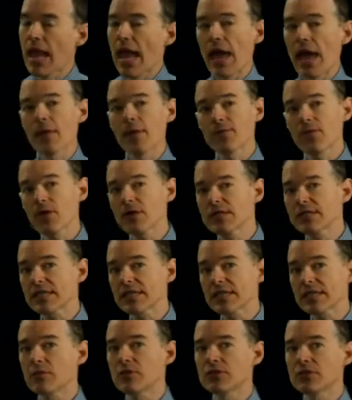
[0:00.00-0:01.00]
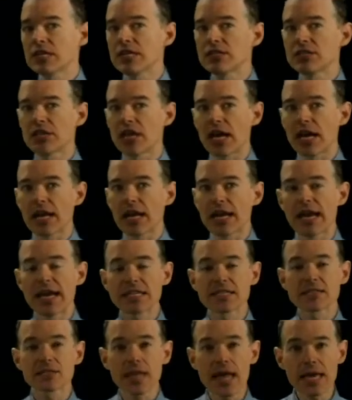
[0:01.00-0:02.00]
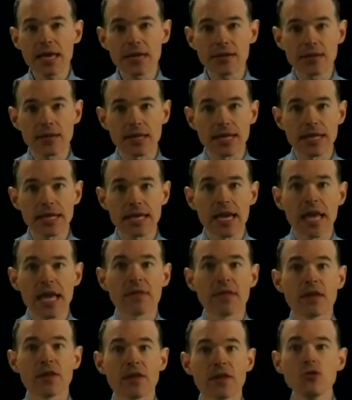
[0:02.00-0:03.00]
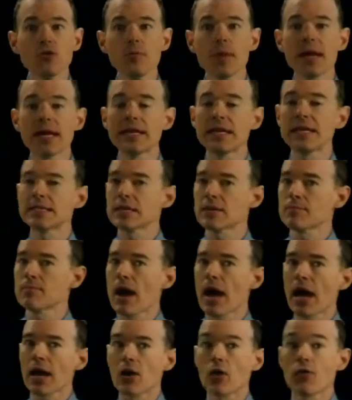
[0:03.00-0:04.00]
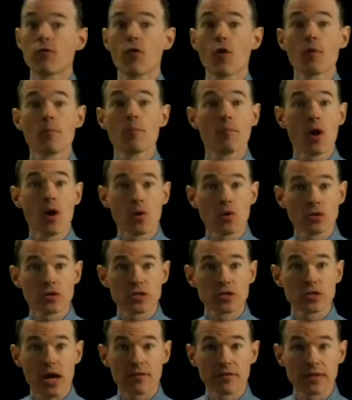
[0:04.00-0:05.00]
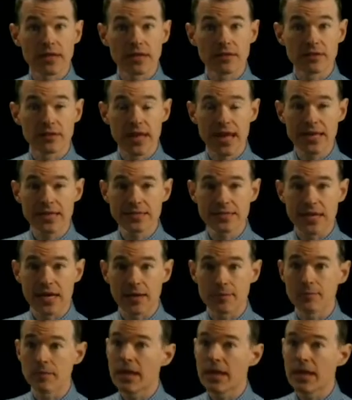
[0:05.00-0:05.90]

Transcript: And the first time you teach it, it's likely that you may need to model for most of a given lesson.